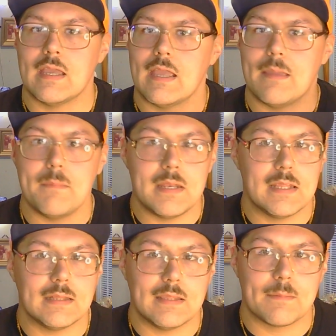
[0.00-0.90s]

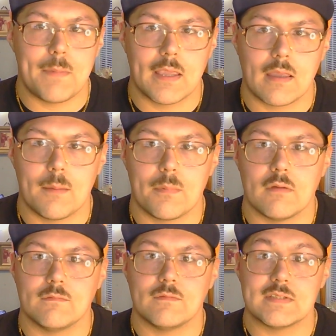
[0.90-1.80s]
immediately the pickup of
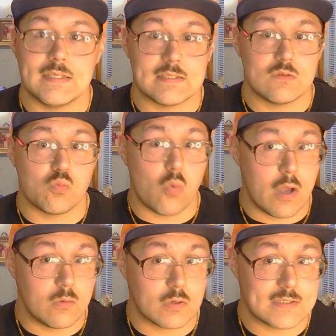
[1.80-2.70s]
Season
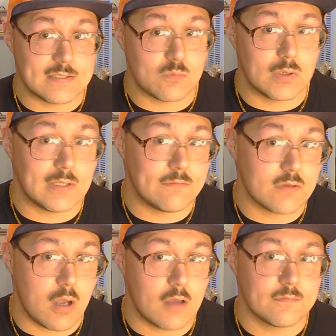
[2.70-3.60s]
1, where Season 1 left
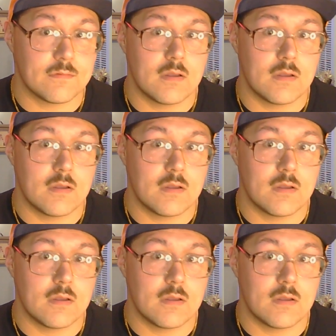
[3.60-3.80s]
off.